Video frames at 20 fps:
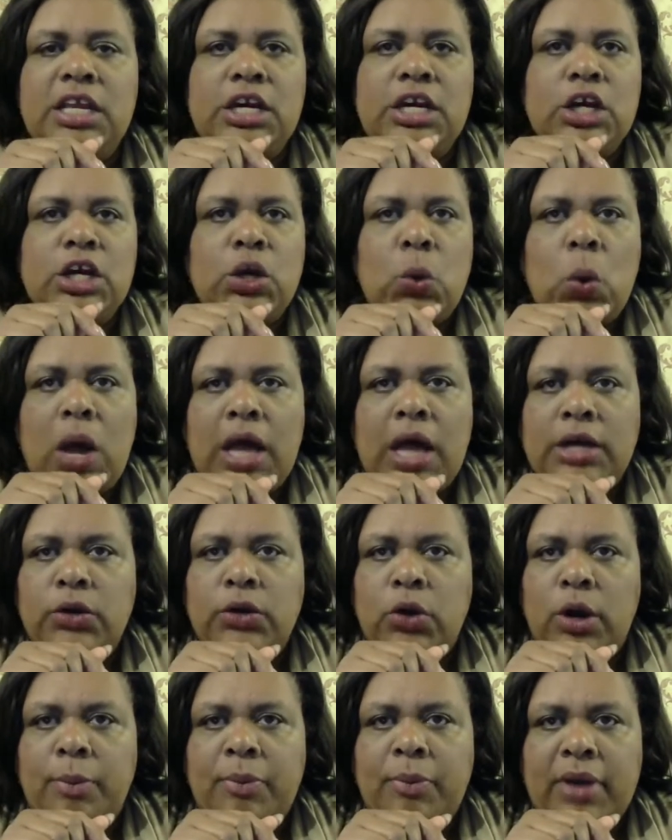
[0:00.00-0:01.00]
I knew I needed
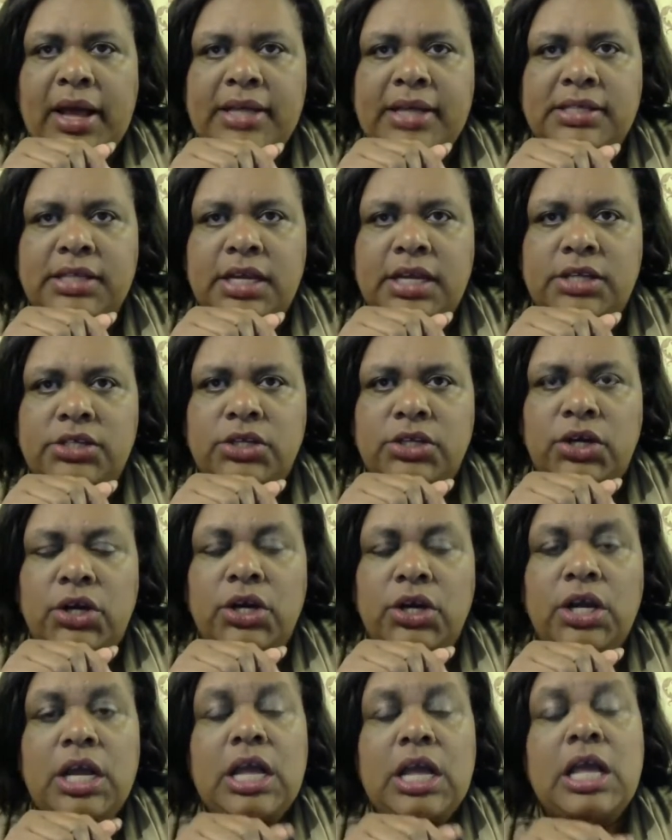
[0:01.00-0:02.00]
a core
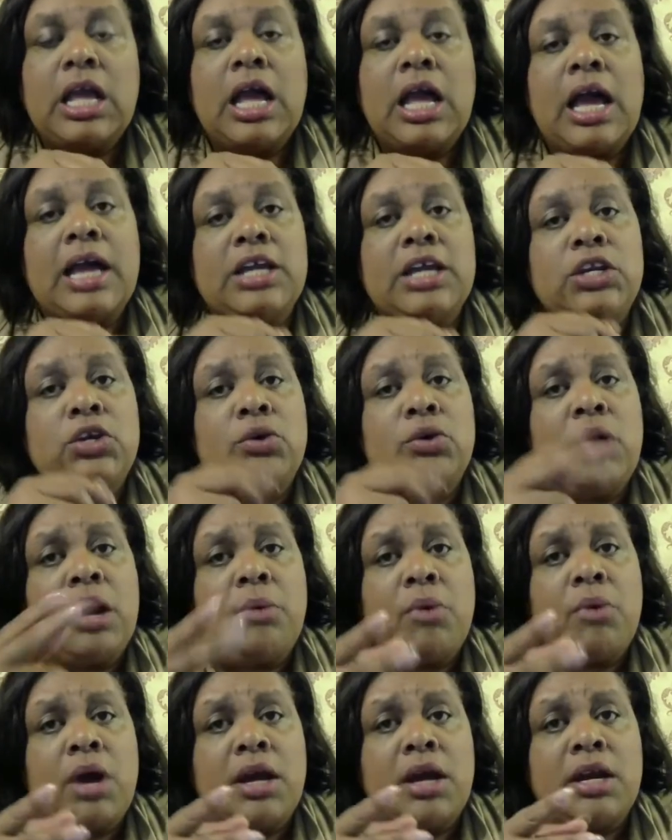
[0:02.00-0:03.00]
processor. I knew
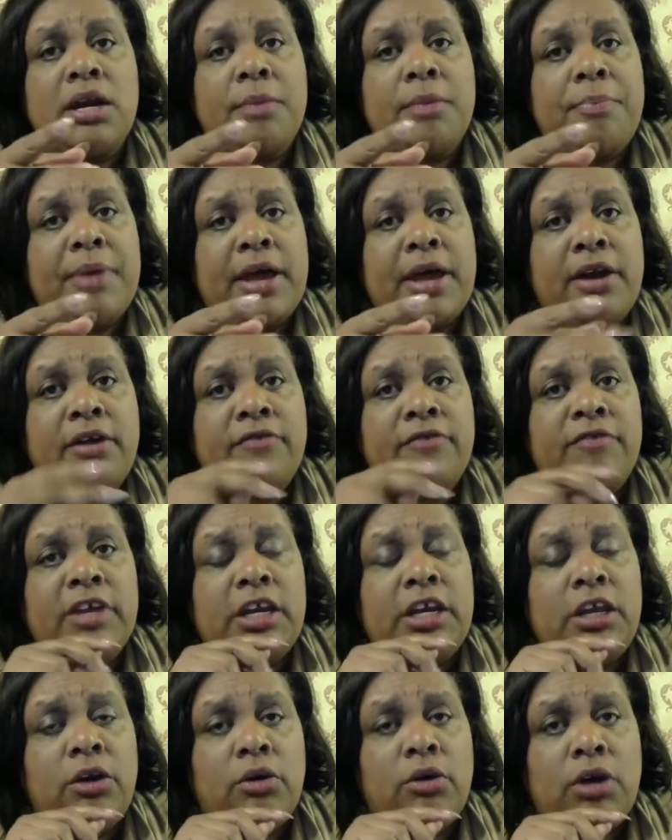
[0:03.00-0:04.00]
I wanted a better
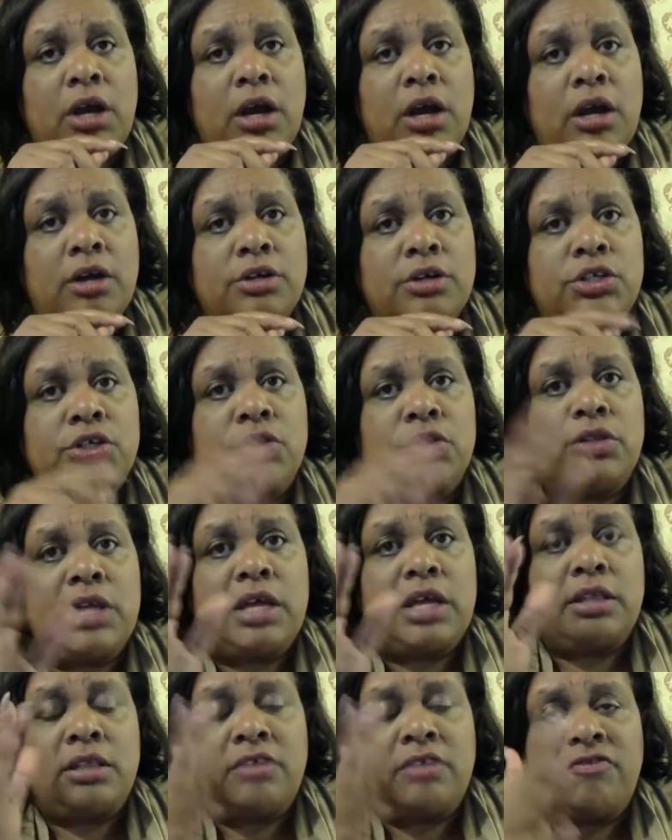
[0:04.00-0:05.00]
video card so
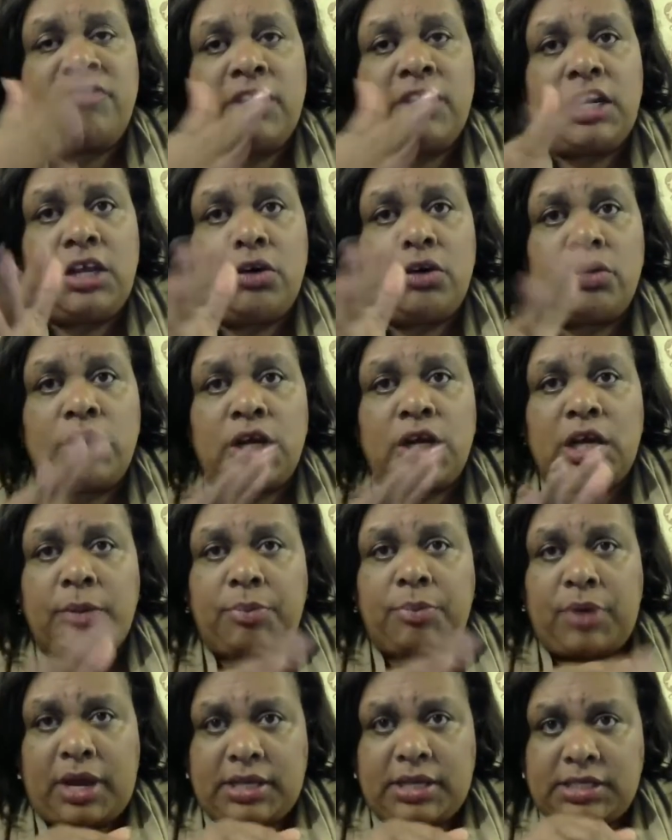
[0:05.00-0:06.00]
that the video could
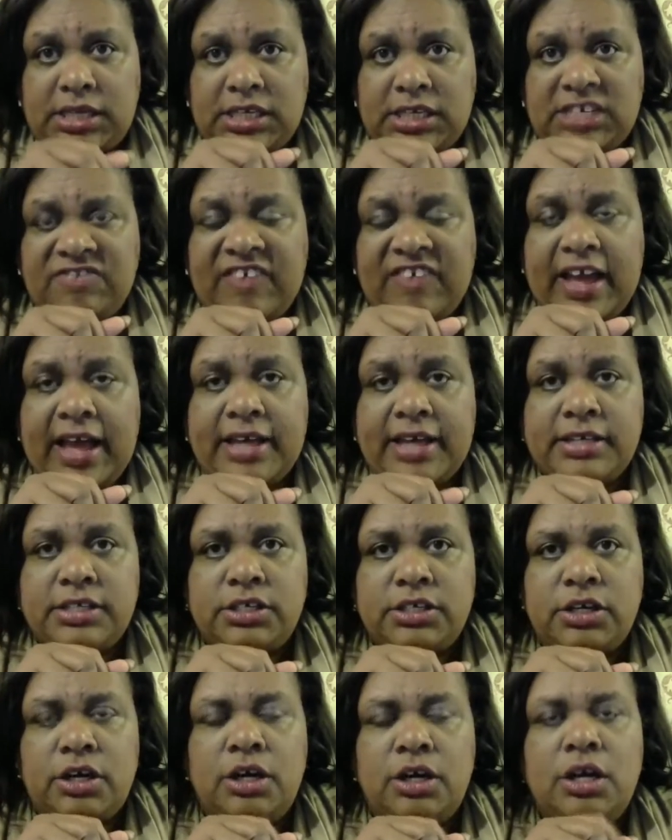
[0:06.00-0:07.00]
get processed
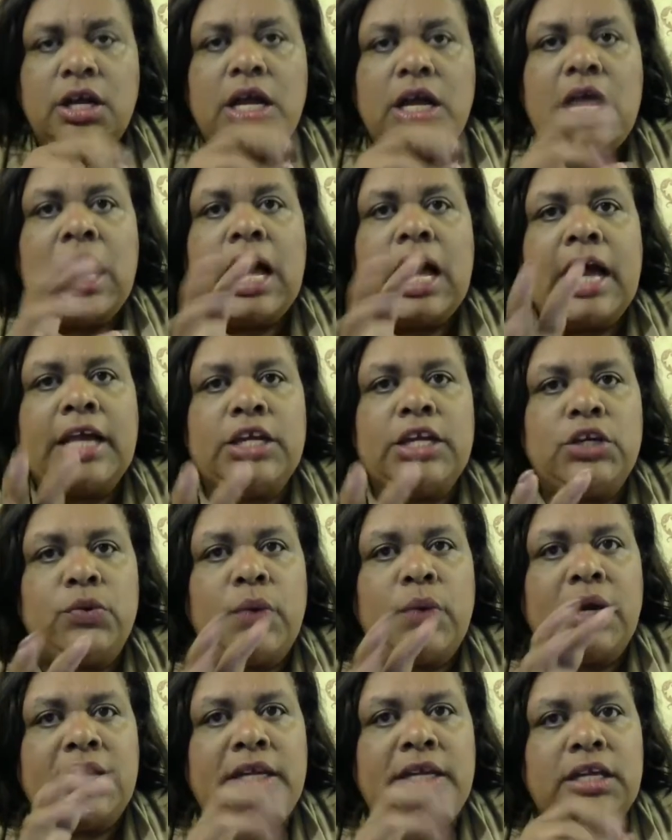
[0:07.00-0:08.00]
faster. I
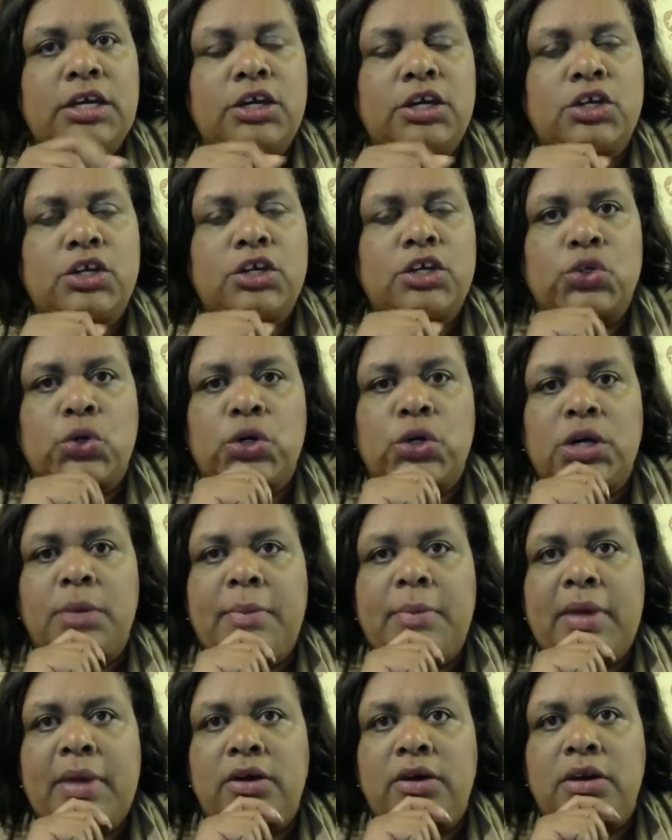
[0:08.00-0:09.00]
knew I needed a certain
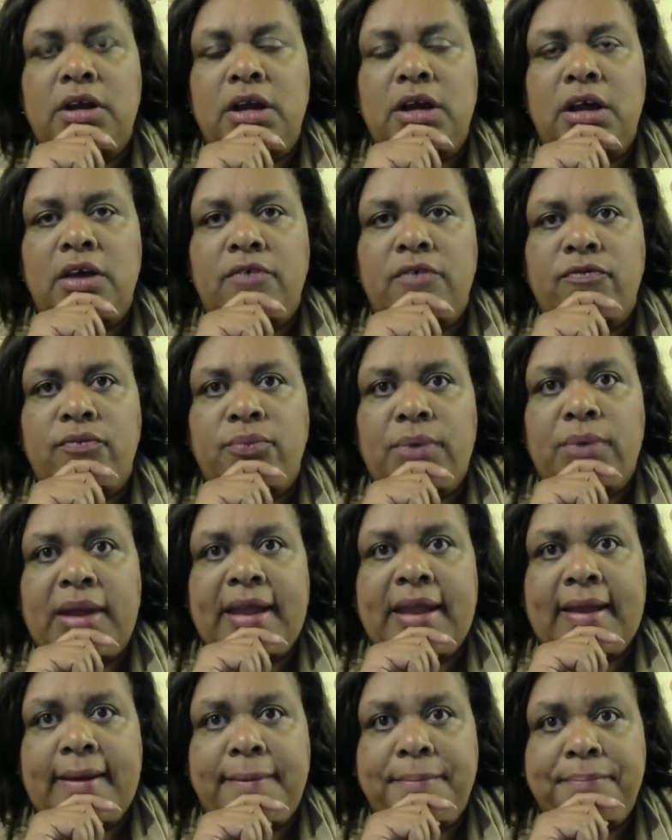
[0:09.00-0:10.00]
amount of
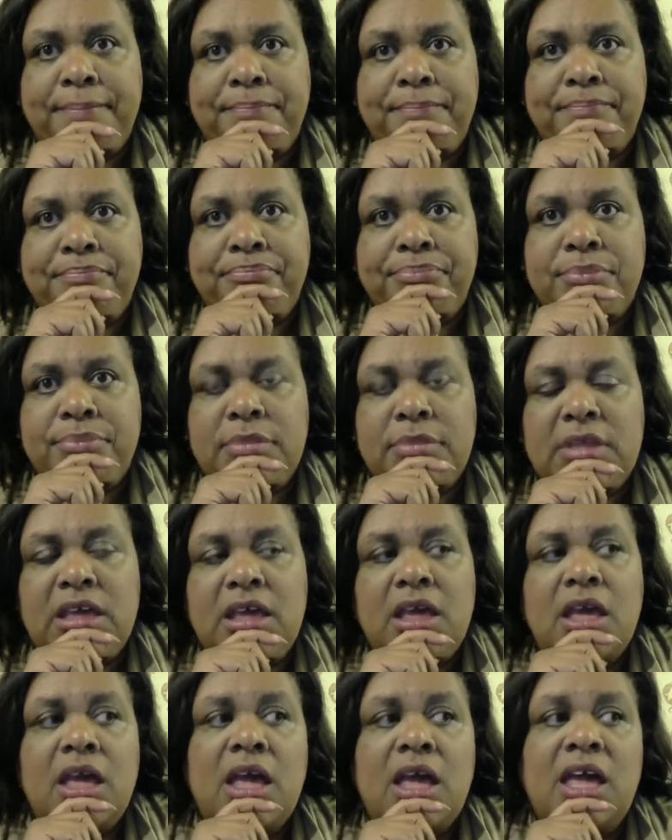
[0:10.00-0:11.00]
RAM.
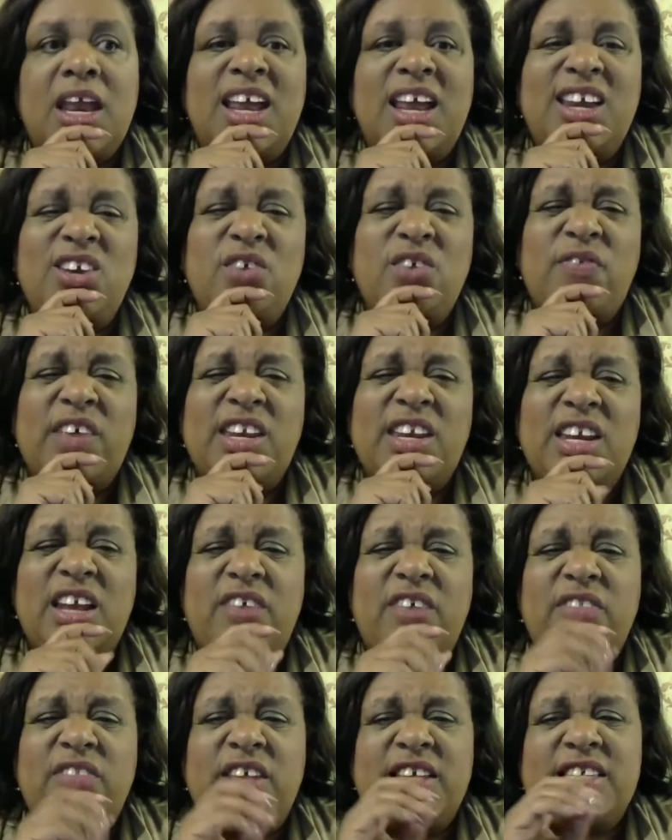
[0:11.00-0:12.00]
And I knew if I
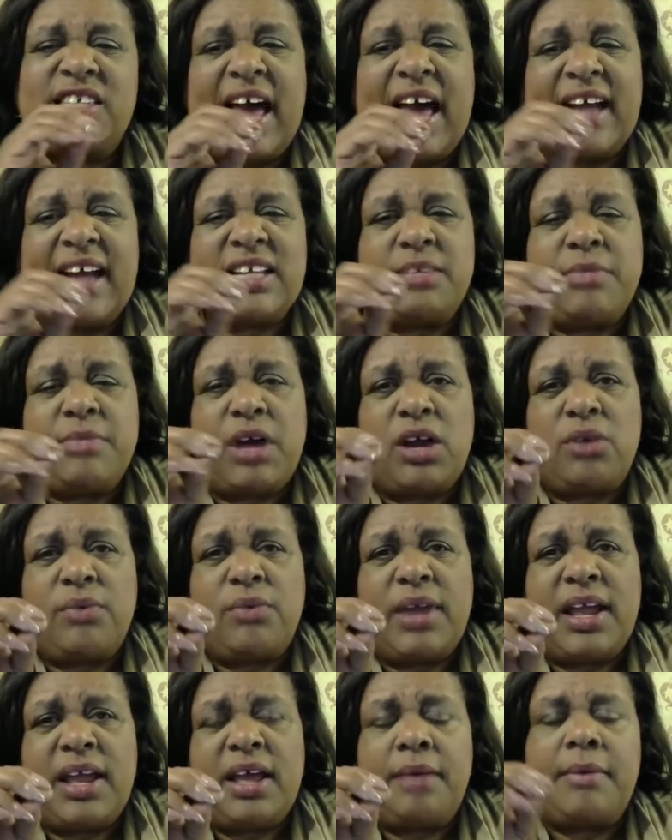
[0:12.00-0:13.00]
didn't have the exact amount
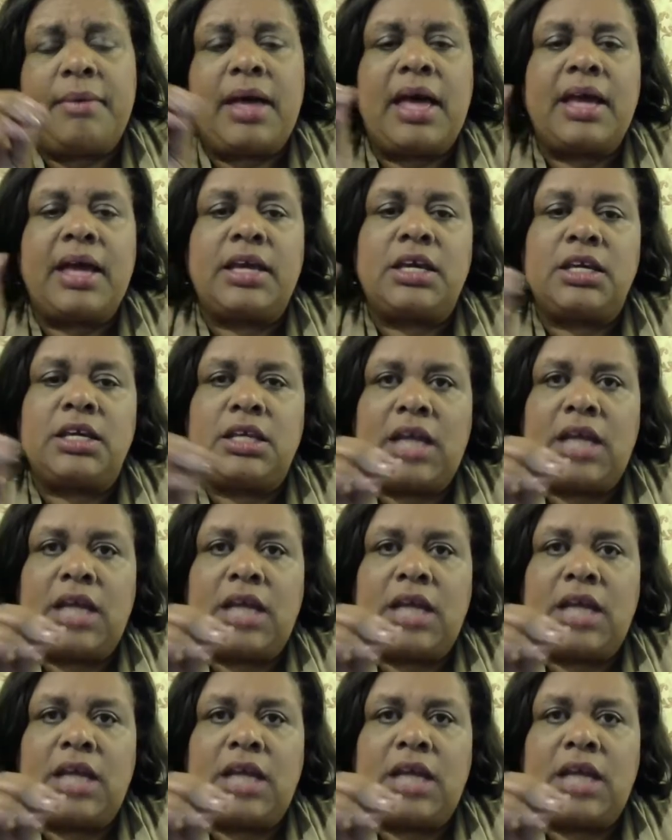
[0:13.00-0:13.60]
of RAM, I